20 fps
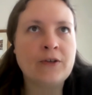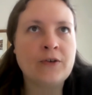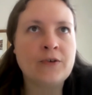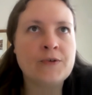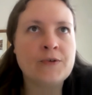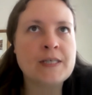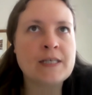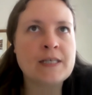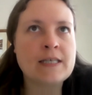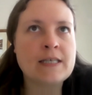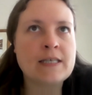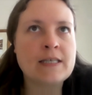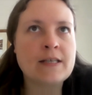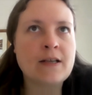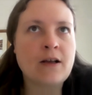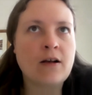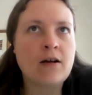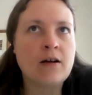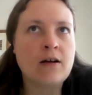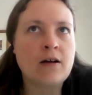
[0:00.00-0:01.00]
You know, cities
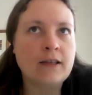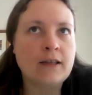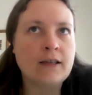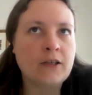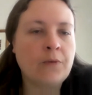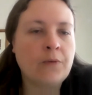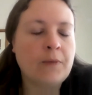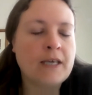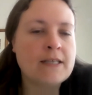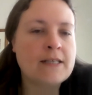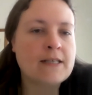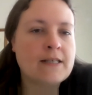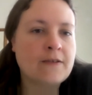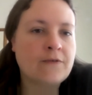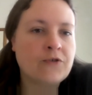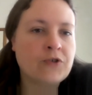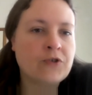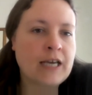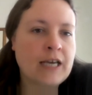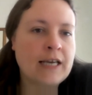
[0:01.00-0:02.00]
are incubators
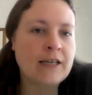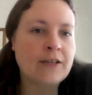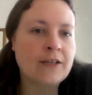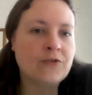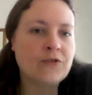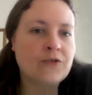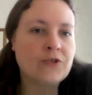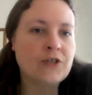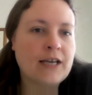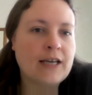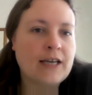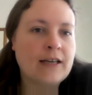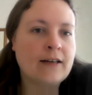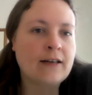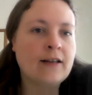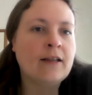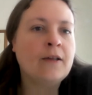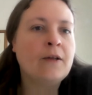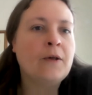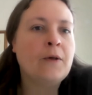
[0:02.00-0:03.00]
of change,
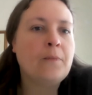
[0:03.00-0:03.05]
and